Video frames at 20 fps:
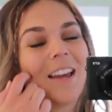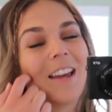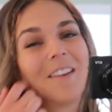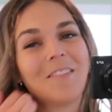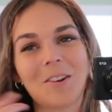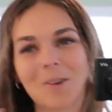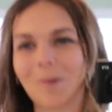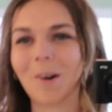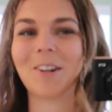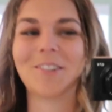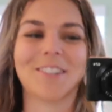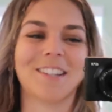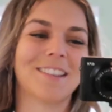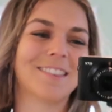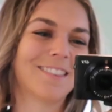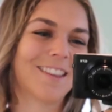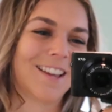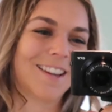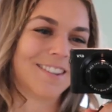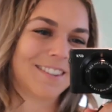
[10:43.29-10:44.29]
if you're
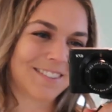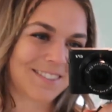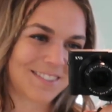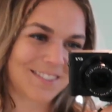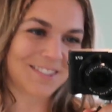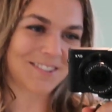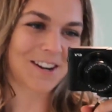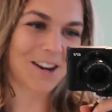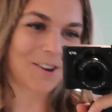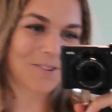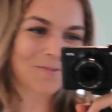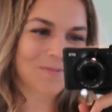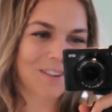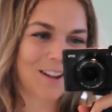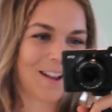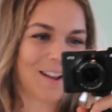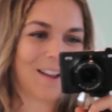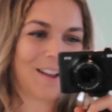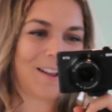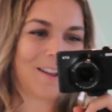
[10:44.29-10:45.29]
watching, then you know.
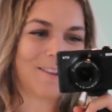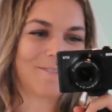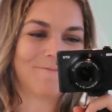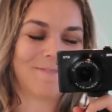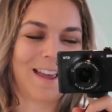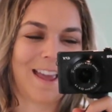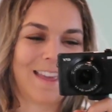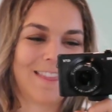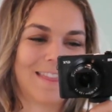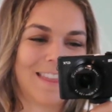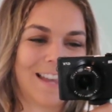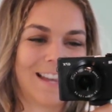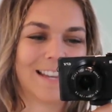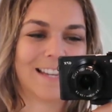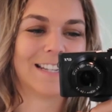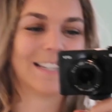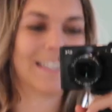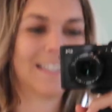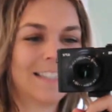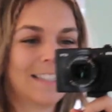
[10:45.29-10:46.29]
And
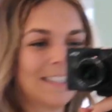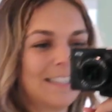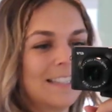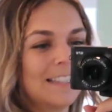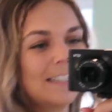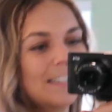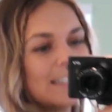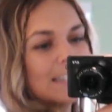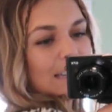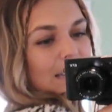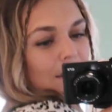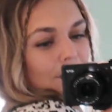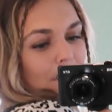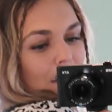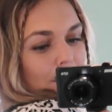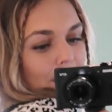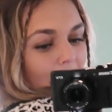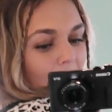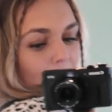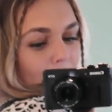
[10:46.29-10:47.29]
then
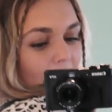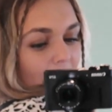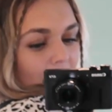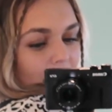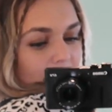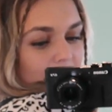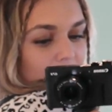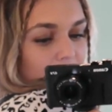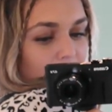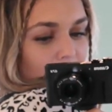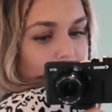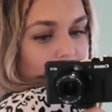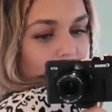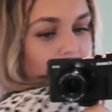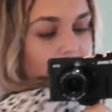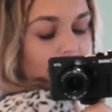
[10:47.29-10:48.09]
my backpack is from